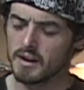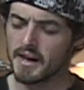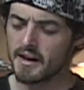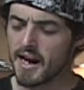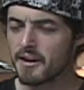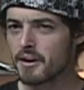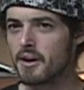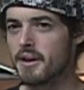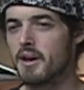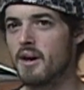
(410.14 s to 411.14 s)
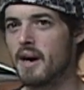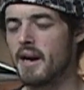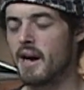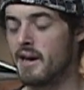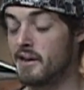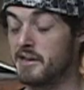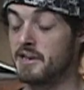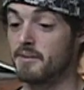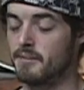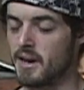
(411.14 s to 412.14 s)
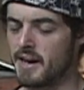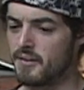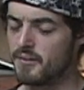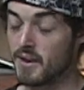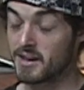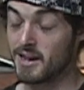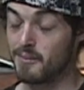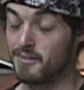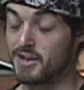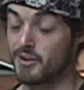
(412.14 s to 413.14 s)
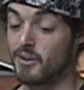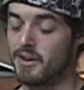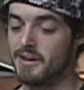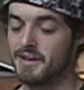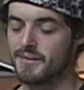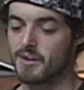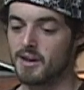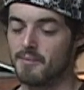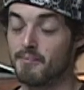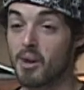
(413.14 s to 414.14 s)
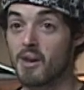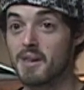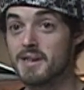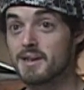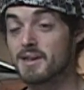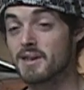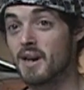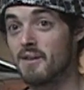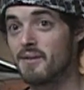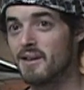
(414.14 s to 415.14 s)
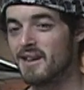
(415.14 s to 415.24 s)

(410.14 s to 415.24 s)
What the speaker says: Later, I don't know, I heard some, fucked up stories from parties and stuff.